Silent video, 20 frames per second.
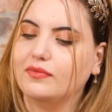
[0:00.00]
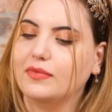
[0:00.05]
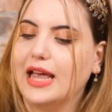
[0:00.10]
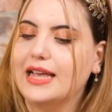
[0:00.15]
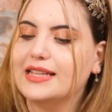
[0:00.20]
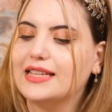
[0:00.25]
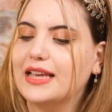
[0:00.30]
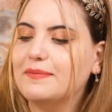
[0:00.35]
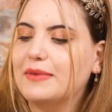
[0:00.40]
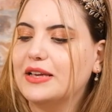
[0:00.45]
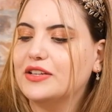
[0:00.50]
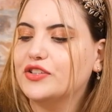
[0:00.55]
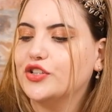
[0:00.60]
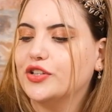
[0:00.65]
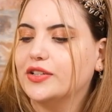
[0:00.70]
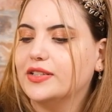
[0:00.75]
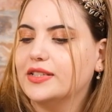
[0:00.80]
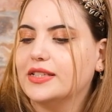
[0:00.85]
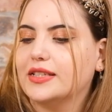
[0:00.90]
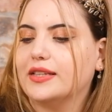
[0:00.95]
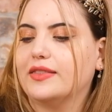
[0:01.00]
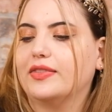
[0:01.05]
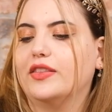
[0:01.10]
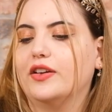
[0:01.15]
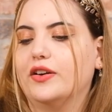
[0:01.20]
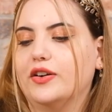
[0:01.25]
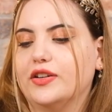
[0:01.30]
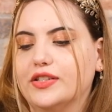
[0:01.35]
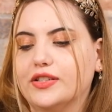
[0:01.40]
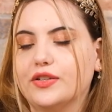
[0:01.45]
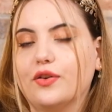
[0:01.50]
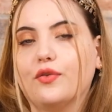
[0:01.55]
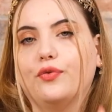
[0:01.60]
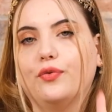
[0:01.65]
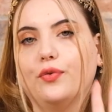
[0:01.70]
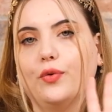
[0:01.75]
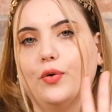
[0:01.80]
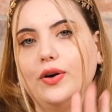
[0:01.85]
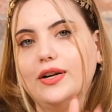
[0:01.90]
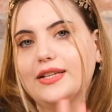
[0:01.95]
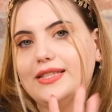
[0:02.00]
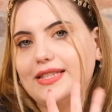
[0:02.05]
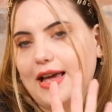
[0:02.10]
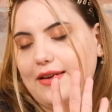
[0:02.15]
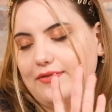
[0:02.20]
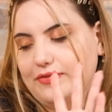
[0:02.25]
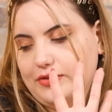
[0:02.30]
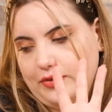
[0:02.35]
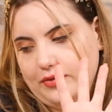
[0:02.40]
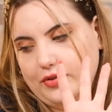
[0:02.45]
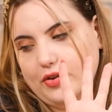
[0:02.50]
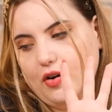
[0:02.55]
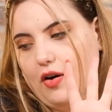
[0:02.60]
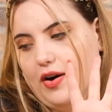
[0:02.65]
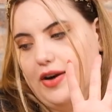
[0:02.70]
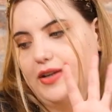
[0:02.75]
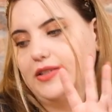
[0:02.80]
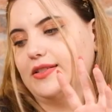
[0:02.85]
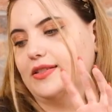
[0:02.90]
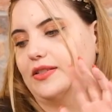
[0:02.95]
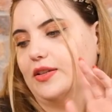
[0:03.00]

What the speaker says: As I mentioned, there's 4 types of cards.